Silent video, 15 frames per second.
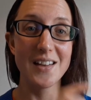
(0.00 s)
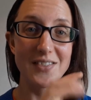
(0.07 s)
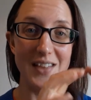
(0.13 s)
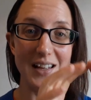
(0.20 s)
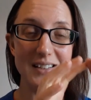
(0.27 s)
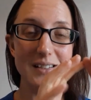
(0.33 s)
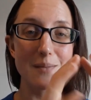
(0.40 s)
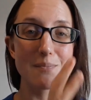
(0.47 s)

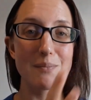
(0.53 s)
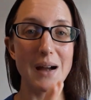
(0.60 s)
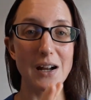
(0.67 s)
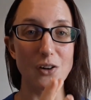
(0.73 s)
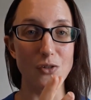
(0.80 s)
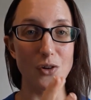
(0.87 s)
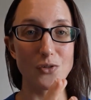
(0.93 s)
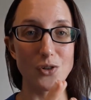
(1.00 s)
That's the
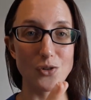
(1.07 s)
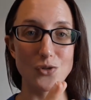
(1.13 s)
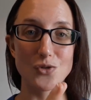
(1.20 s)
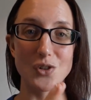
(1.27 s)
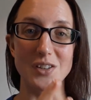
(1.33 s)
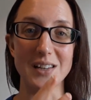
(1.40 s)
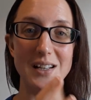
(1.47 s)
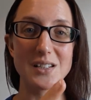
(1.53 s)

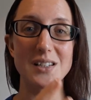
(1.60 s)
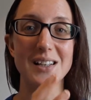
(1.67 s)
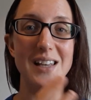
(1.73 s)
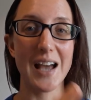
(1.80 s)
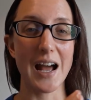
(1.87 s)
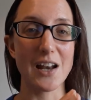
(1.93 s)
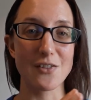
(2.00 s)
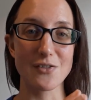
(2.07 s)
macronutrient, that's the
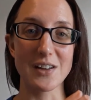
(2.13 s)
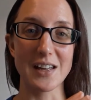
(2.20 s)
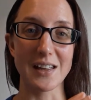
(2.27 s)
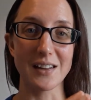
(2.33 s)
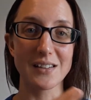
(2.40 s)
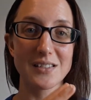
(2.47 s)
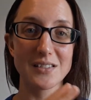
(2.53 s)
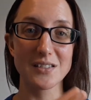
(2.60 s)

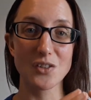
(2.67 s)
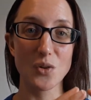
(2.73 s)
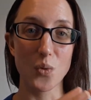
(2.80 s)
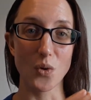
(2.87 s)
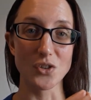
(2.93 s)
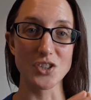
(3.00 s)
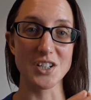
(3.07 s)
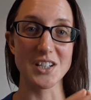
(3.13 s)
calorie
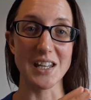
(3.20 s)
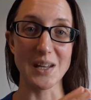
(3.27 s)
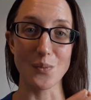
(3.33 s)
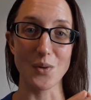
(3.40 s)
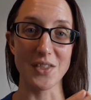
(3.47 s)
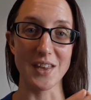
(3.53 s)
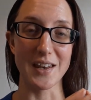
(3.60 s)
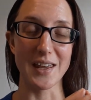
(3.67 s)
quantity
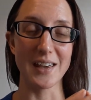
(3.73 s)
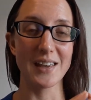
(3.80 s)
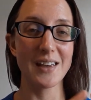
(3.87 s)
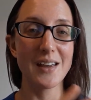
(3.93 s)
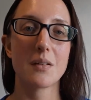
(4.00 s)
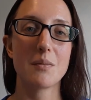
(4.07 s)
within it.